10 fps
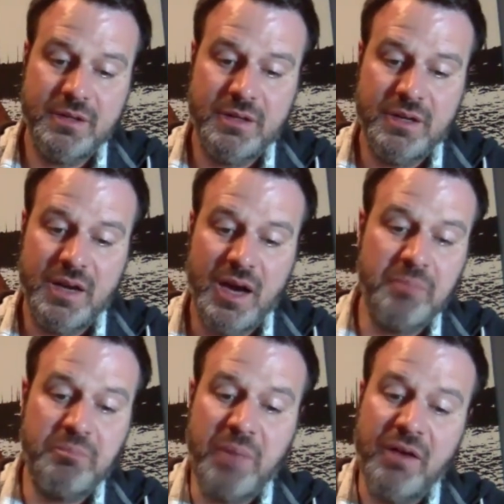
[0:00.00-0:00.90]

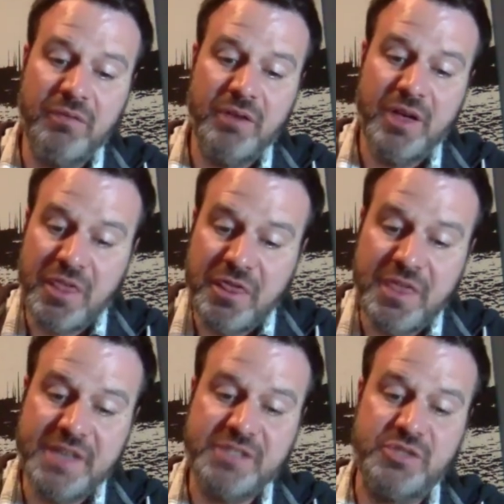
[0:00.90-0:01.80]
Above
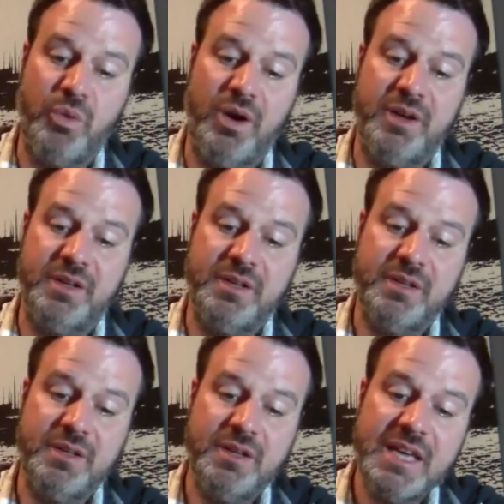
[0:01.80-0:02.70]
this one
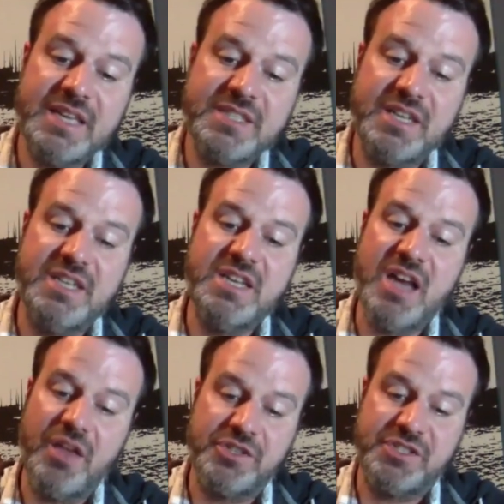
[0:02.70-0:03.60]
is
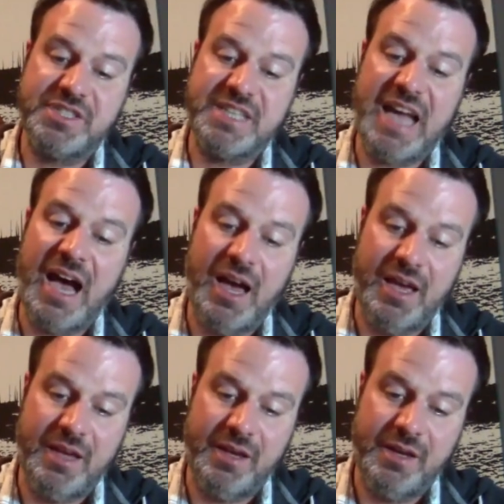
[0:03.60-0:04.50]
another sky,
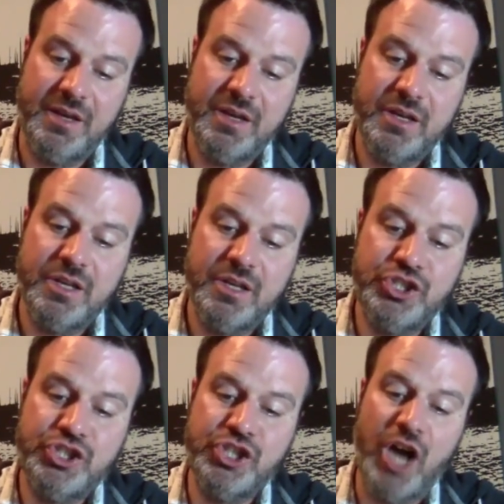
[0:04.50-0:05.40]

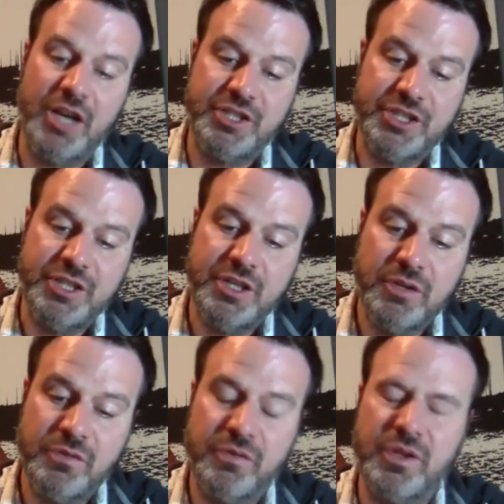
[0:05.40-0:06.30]
shot
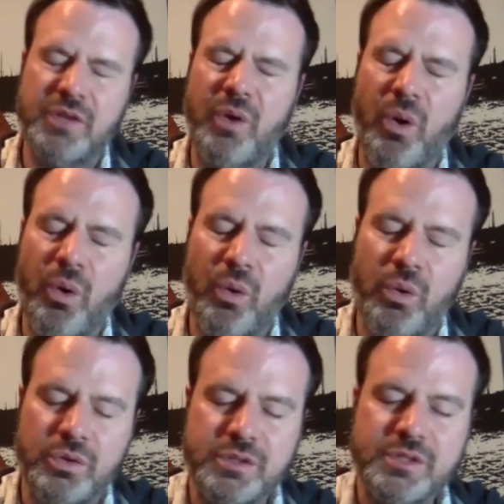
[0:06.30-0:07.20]
full of
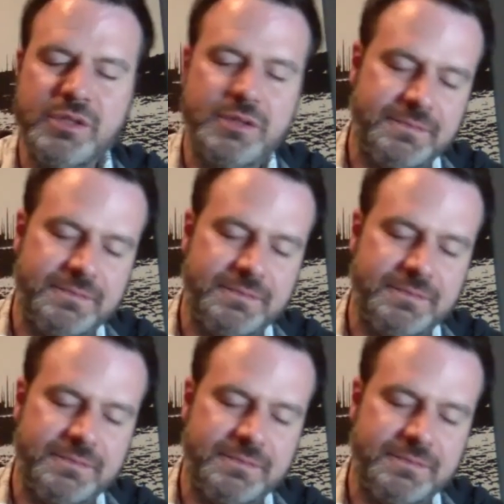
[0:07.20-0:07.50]
holes.